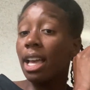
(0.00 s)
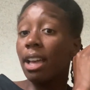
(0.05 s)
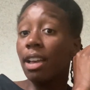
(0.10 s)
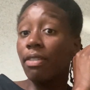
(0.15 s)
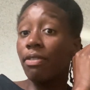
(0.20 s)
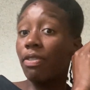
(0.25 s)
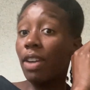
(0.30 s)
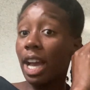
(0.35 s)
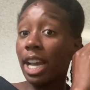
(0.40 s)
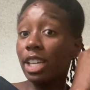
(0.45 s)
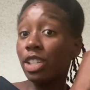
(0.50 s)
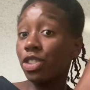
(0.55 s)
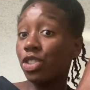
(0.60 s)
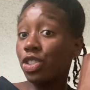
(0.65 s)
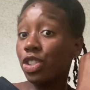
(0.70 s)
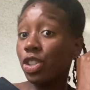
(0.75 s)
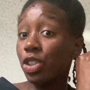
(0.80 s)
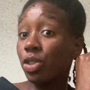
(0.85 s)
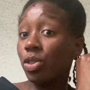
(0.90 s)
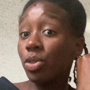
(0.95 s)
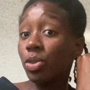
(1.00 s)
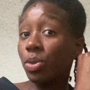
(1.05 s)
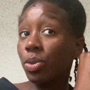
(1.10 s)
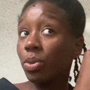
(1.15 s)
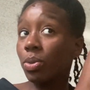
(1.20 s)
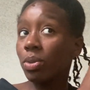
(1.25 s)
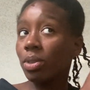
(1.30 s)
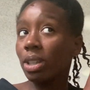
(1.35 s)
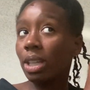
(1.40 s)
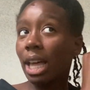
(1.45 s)
finds
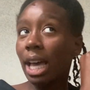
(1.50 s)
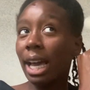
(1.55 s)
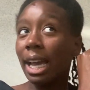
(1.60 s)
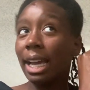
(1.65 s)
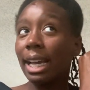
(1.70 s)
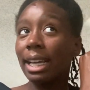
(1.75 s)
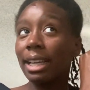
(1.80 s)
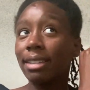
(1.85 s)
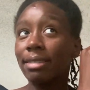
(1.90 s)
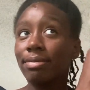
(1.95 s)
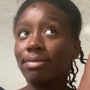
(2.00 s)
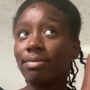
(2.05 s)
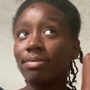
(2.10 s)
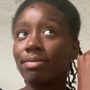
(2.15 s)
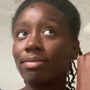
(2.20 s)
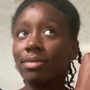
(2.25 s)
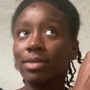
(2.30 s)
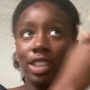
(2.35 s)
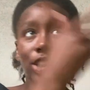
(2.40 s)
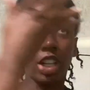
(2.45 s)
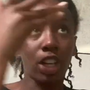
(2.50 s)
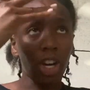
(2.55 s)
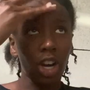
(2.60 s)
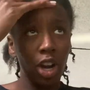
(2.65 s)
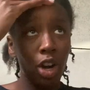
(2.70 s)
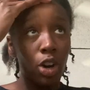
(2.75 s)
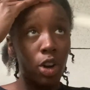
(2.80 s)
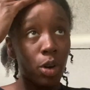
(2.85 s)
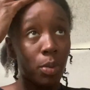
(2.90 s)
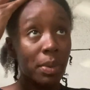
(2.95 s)
you, like, your
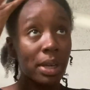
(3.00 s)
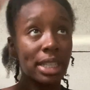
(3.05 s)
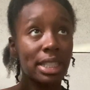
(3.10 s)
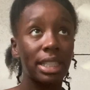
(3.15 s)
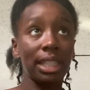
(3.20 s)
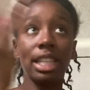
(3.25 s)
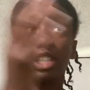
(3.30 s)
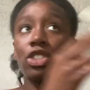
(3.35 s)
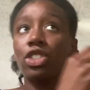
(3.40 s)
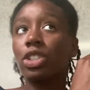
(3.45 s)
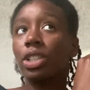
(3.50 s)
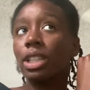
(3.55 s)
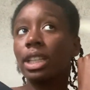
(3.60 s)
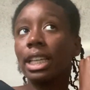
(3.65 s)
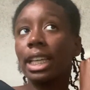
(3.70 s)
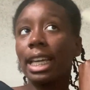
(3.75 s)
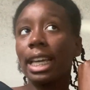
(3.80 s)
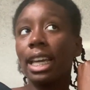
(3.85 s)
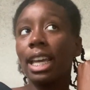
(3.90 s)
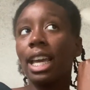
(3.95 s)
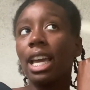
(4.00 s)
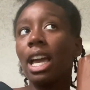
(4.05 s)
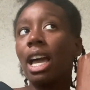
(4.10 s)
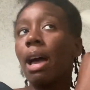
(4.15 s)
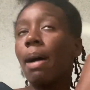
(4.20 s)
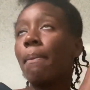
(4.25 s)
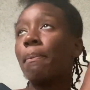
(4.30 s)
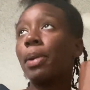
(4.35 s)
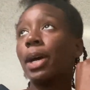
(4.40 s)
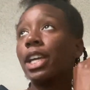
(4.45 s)
home, essentially.
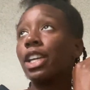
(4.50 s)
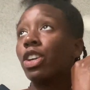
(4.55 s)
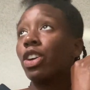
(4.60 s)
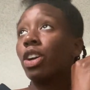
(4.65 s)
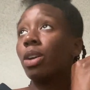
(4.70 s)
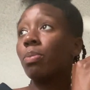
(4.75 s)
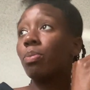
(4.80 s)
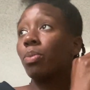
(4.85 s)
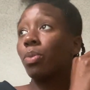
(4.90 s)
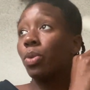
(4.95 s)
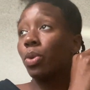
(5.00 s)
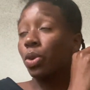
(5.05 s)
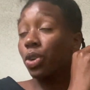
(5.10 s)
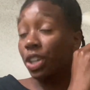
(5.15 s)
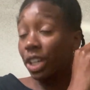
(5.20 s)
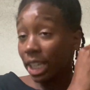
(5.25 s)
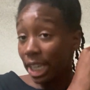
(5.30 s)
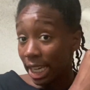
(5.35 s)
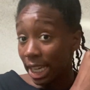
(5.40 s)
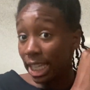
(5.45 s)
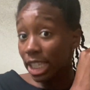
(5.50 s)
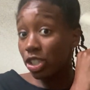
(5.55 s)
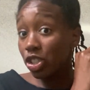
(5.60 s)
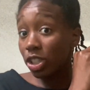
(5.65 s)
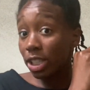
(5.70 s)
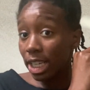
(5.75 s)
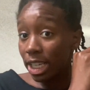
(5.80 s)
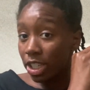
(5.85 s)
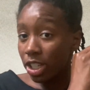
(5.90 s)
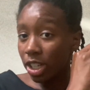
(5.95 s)
But your mortgage
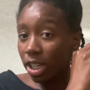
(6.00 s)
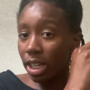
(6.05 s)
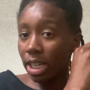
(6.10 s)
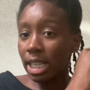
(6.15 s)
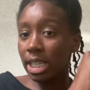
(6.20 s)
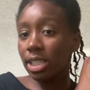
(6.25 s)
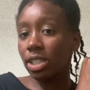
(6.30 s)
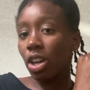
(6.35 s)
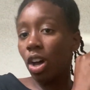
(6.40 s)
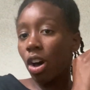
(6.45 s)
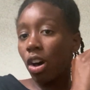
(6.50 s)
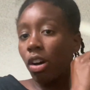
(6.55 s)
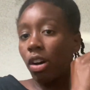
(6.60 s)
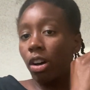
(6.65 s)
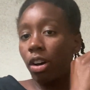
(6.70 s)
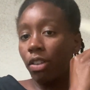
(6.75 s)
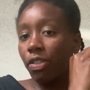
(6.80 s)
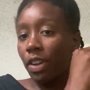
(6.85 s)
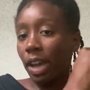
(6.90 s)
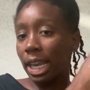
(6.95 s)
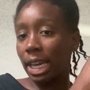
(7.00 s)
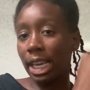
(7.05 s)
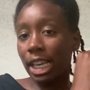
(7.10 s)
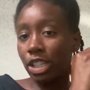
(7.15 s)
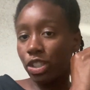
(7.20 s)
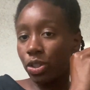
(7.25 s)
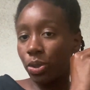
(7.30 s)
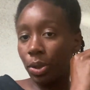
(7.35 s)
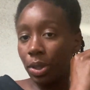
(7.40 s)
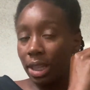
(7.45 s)
lender is all
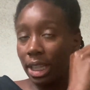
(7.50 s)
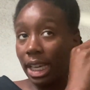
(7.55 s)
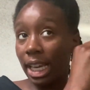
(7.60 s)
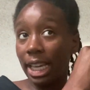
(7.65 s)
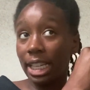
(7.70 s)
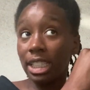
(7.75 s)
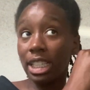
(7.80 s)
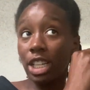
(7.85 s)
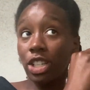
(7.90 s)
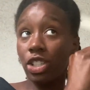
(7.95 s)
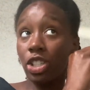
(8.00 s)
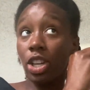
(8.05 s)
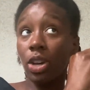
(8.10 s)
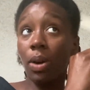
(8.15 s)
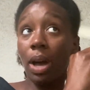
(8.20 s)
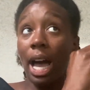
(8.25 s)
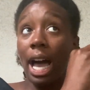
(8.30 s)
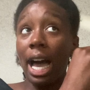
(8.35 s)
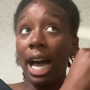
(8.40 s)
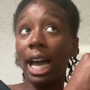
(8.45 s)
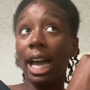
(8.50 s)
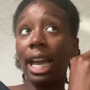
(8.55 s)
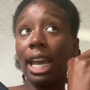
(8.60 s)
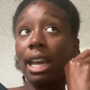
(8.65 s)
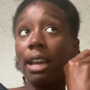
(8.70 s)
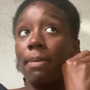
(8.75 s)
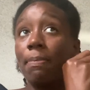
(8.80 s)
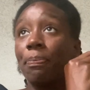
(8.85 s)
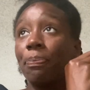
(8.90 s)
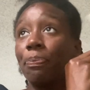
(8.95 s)
financial things. And so
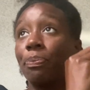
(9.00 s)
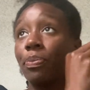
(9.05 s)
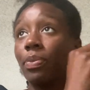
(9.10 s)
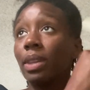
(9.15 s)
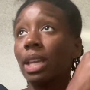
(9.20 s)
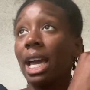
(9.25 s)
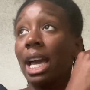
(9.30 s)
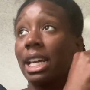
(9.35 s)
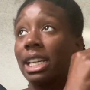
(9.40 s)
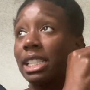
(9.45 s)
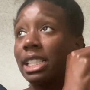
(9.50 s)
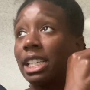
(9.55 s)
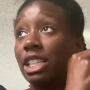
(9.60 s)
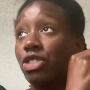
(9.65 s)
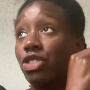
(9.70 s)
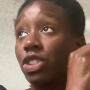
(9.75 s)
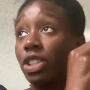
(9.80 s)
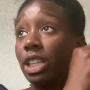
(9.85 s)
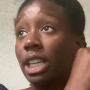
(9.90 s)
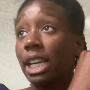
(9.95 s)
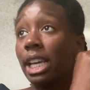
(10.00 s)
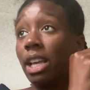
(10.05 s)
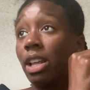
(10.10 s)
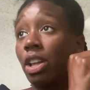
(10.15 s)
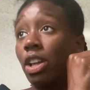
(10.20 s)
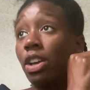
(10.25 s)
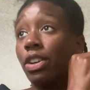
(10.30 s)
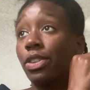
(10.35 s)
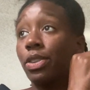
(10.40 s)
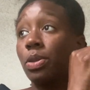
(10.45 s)
I had essentially
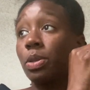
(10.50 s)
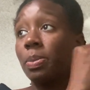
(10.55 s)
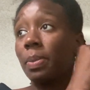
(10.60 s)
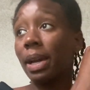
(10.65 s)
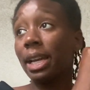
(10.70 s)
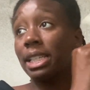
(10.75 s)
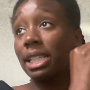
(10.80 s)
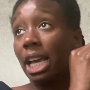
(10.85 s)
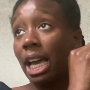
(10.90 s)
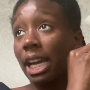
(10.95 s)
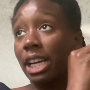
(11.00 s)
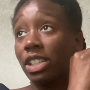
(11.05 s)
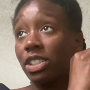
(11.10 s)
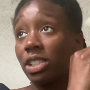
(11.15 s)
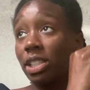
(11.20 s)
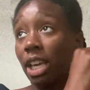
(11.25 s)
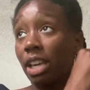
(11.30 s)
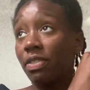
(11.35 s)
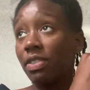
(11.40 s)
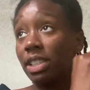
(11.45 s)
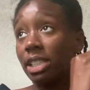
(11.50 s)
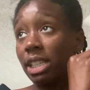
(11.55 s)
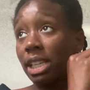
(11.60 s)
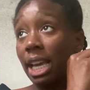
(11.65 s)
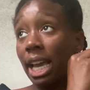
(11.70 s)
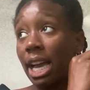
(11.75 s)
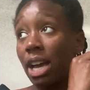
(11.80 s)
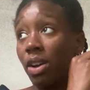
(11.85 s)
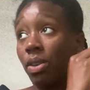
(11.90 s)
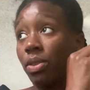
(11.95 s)
used my entire savings
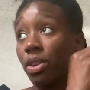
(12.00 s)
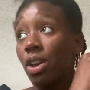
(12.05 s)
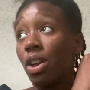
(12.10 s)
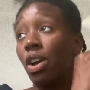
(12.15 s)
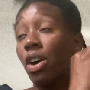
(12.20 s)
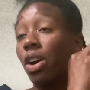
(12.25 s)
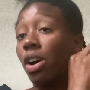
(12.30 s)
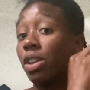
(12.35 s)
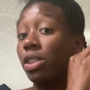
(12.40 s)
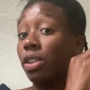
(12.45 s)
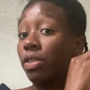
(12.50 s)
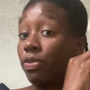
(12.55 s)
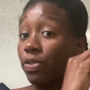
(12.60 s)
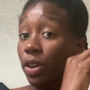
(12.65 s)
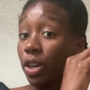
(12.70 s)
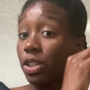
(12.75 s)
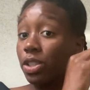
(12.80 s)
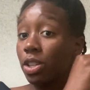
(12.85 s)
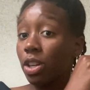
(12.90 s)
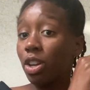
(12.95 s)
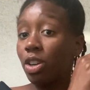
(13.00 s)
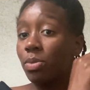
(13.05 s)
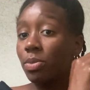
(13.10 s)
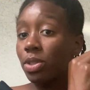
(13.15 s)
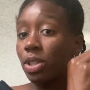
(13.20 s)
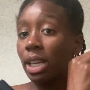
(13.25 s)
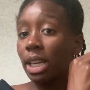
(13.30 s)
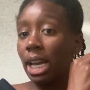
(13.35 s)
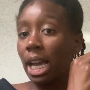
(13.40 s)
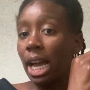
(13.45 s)
account on the first home.
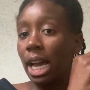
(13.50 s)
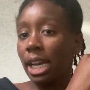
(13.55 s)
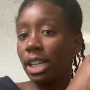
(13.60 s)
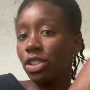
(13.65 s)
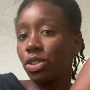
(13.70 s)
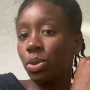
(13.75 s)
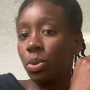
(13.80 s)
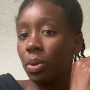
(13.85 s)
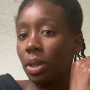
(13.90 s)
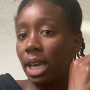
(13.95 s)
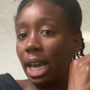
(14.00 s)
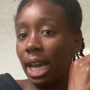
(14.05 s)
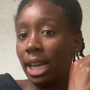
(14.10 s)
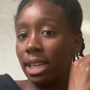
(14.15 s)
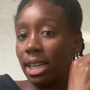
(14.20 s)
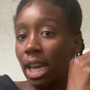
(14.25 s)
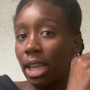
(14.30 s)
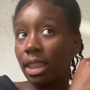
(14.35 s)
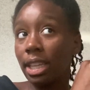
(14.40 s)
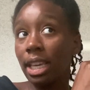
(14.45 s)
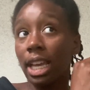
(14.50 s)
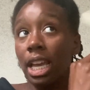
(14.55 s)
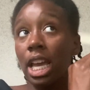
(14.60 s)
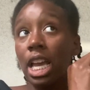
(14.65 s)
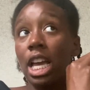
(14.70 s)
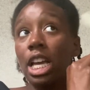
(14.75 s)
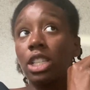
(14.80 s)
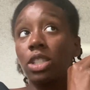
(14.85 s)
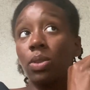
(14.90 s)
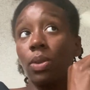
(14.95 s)
So, like, I truly had nothing.
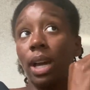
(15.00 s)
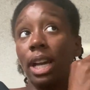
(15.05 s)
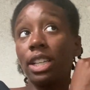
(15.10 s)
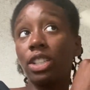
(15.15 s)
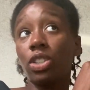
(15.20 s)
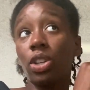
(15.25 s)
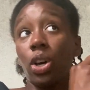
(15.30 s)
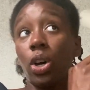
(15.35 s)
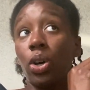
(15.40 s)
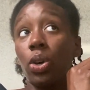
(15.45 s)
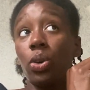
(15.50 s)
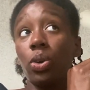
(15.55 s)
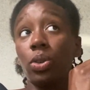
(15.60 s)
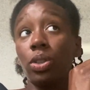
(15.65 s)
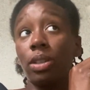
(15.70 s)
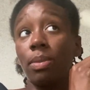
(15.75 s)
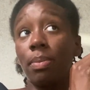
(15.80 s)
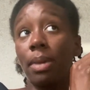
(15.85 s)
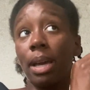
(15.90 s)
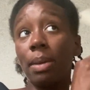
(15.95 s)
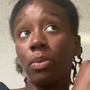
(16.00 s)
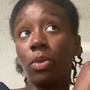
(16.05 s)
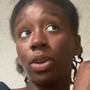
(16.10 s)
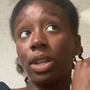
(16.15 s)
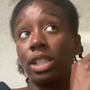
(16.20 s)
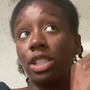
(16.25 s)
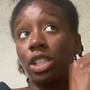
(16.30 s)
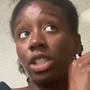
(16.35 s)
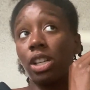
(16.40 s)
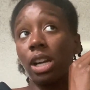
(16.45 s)
So, I told my
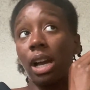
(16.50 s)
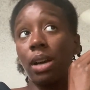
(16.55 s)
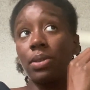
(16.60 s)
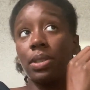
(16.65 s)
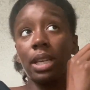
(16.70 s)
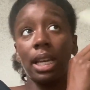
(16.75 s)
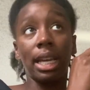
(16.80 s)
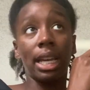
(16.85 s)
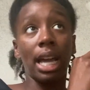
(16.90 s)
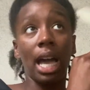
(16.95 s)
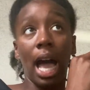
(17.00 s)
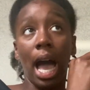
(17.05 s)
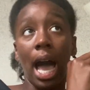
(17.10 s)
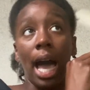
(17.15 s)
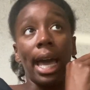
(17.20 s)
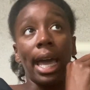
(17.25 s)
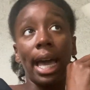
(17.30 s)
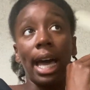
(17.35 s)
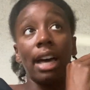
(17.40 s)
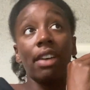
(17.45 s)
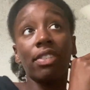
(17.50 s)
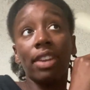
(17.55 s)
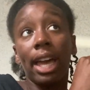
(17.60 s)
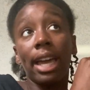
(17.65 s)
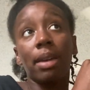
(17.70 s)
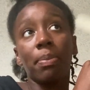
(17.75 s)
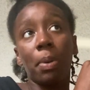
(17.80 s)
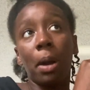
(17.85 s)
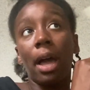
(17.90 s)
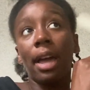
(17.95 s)
mortgage lender, I was like, I have,
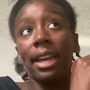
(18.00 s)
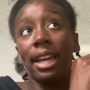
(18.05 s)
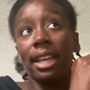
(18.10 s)
like, probably